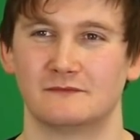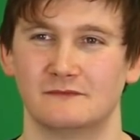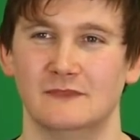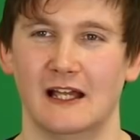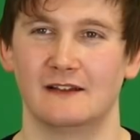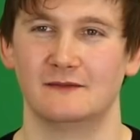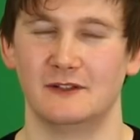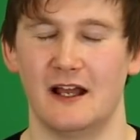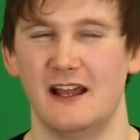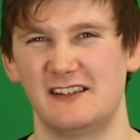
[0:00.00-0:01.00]
Yeah,
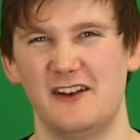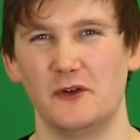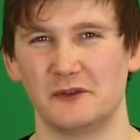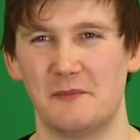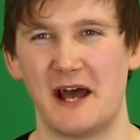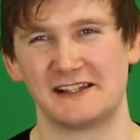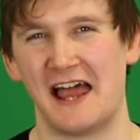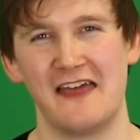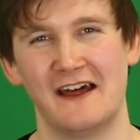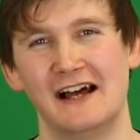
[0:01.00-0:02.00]
we don't. It's an older word, but I just
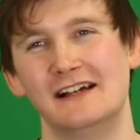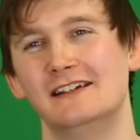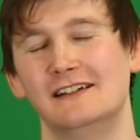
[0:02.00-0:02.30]
like that.